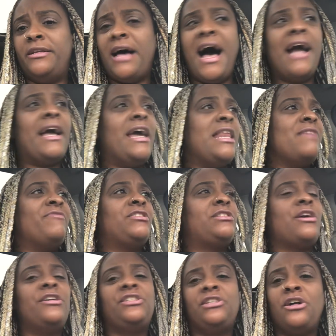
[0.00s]
I can't even
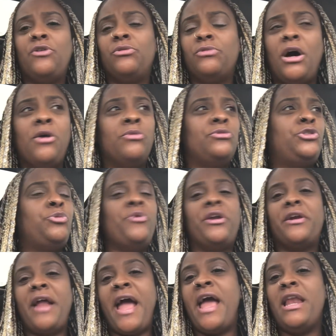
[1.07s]
search it on
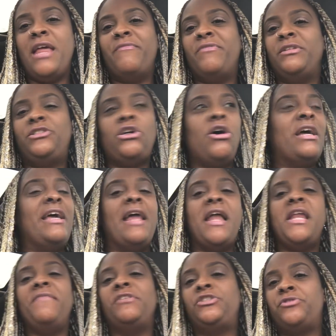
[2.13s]
Twitter. They ain't even it
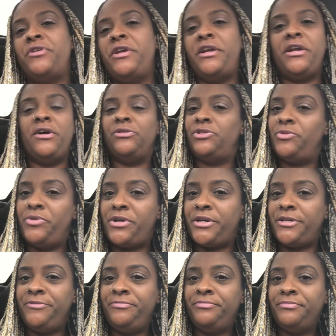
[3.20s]
ain't even trending on
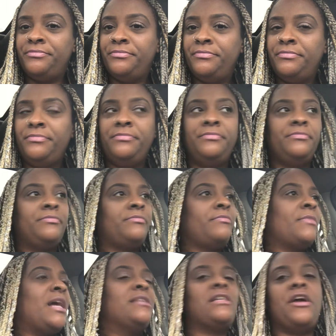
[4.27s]
Twitter.
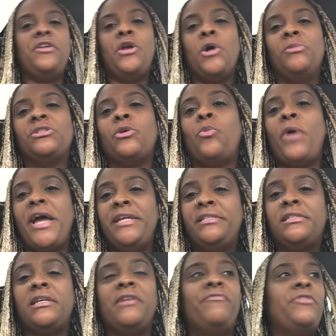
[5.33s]
That's how you know it was a
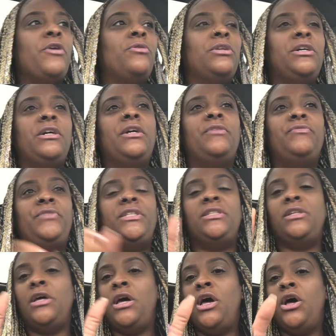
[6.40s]
waste of your love,
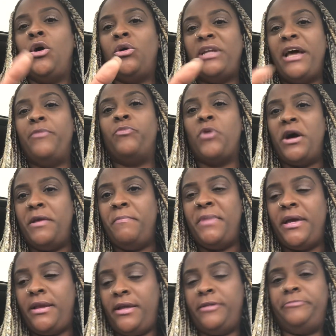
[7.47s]
that 1
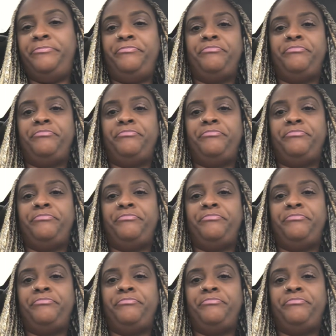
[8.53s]
minute.